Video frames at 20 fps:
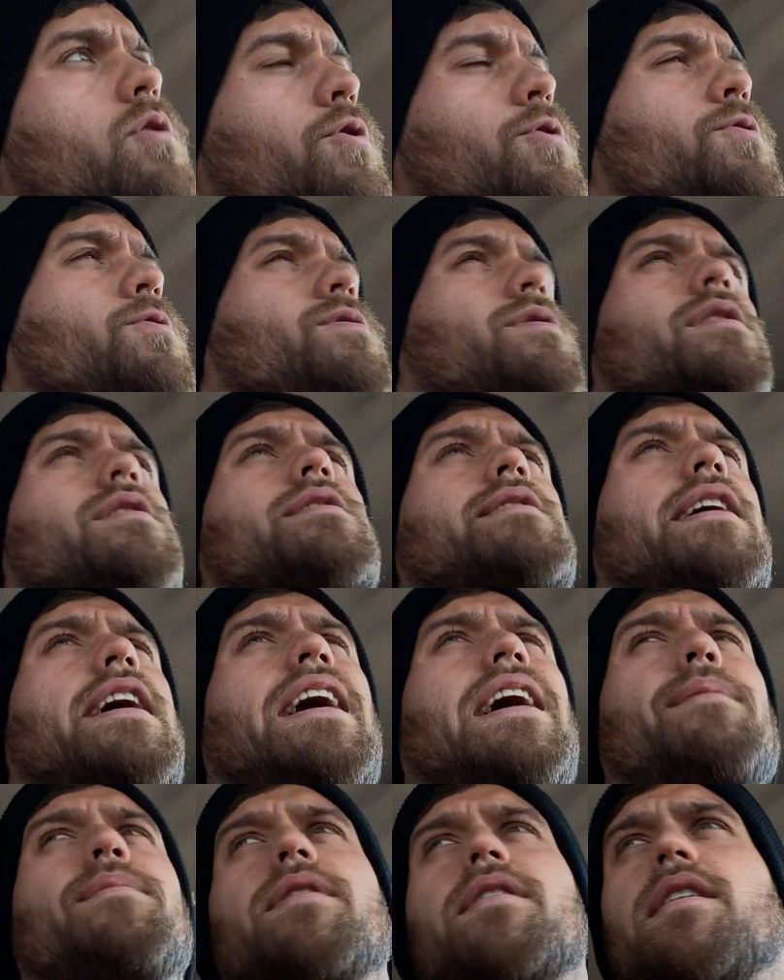use this
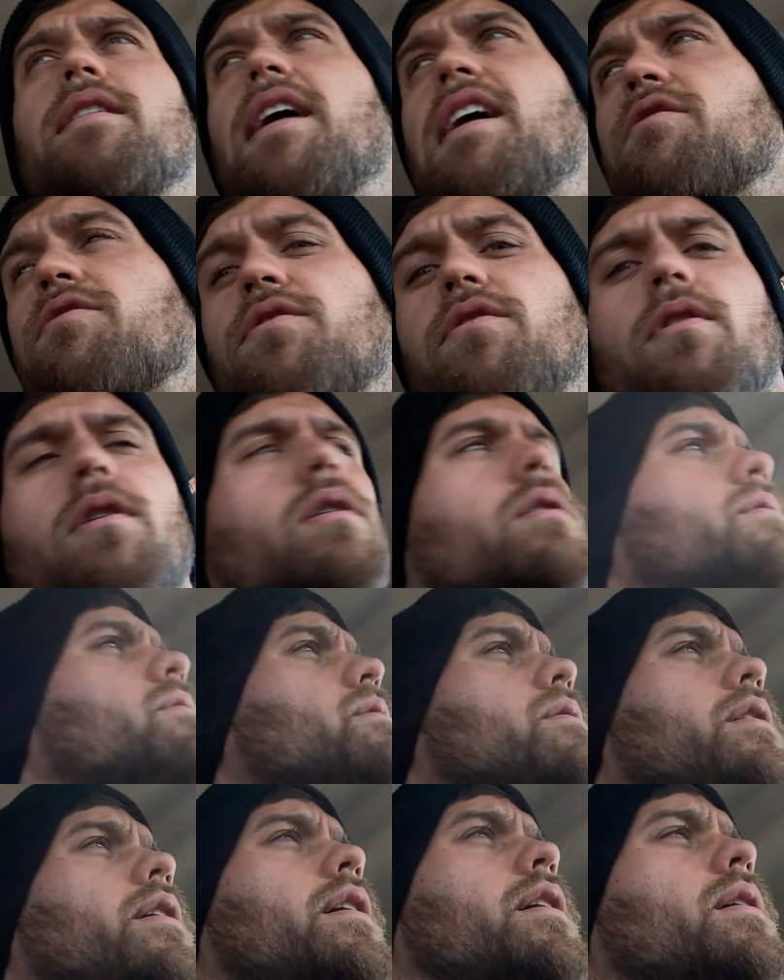time to connect with y'all
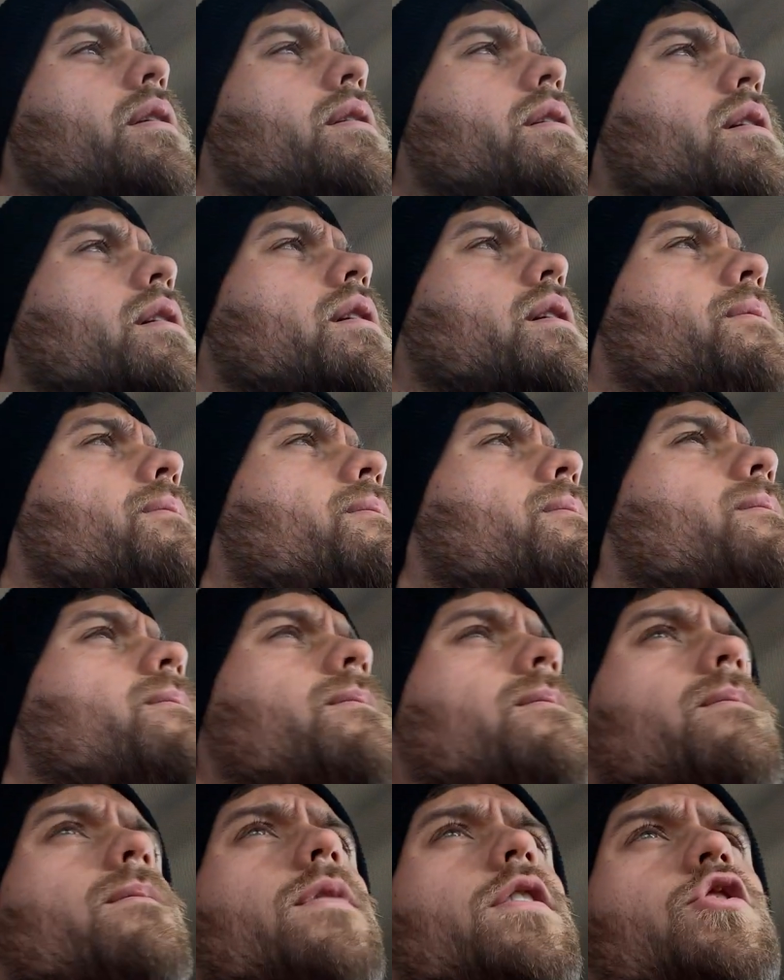and
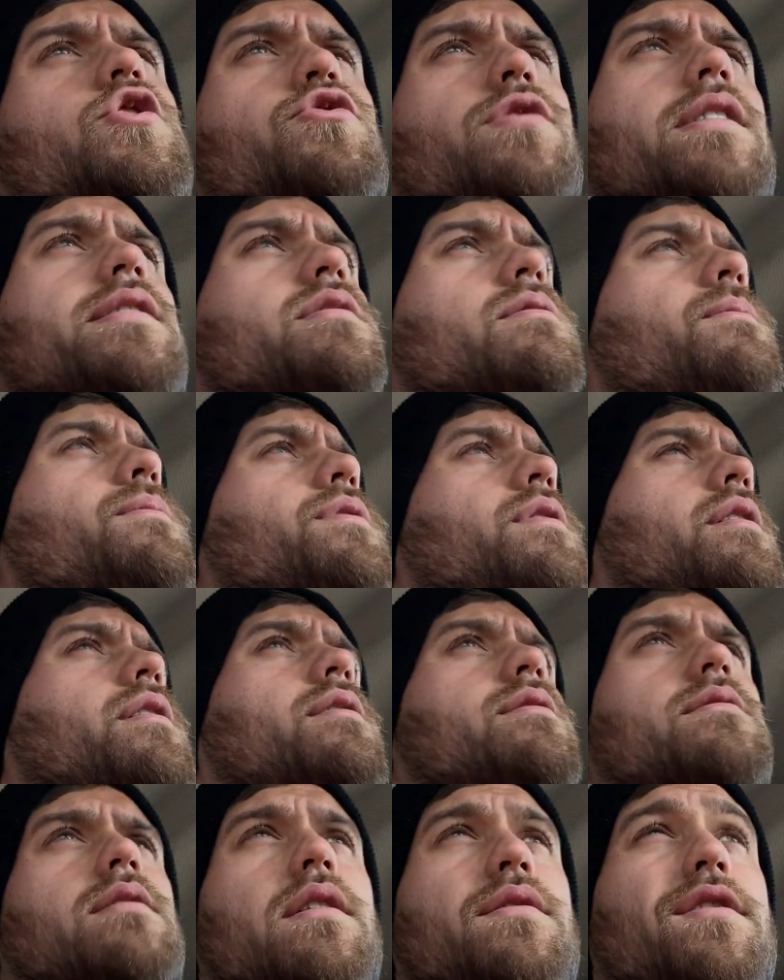address some
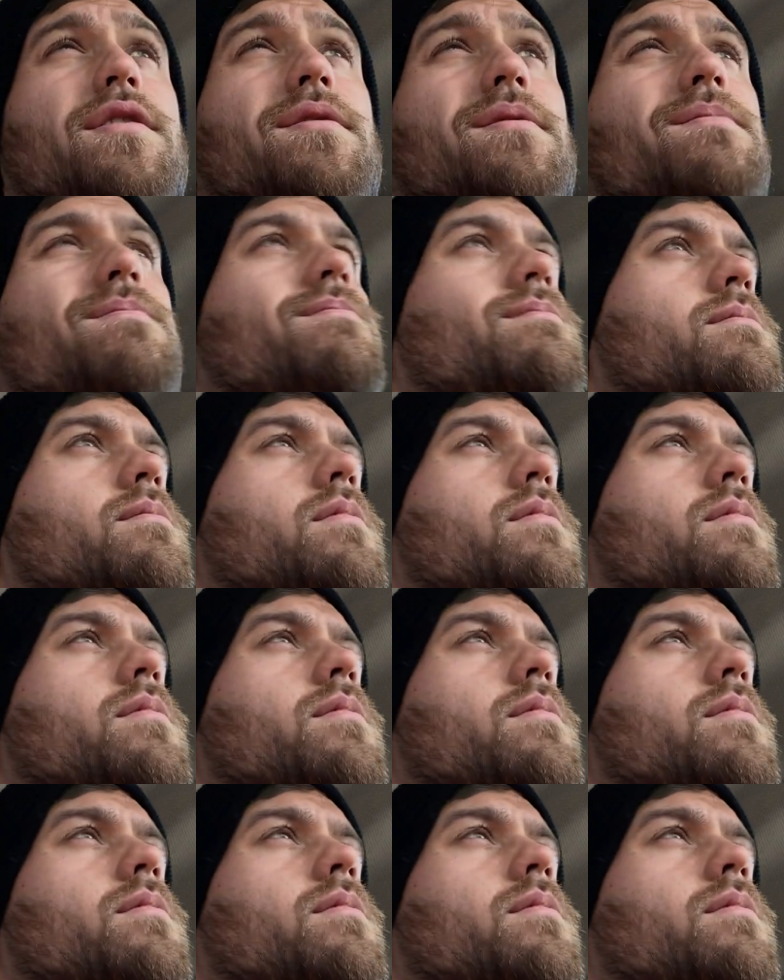things that I think are